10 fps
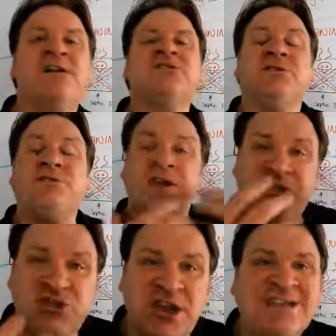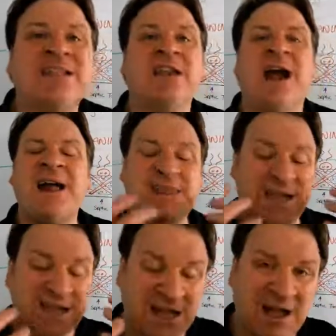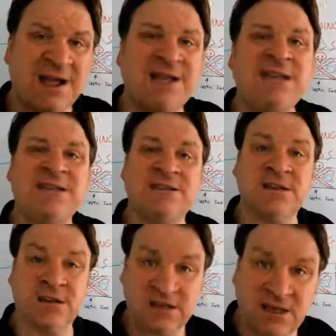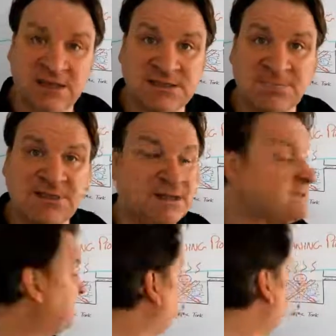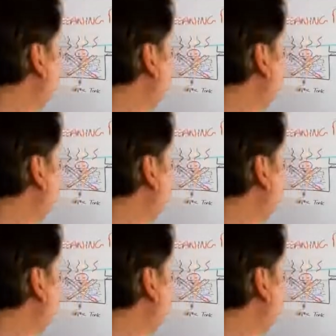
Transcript: So they're gentle and they're kind to your septic tank.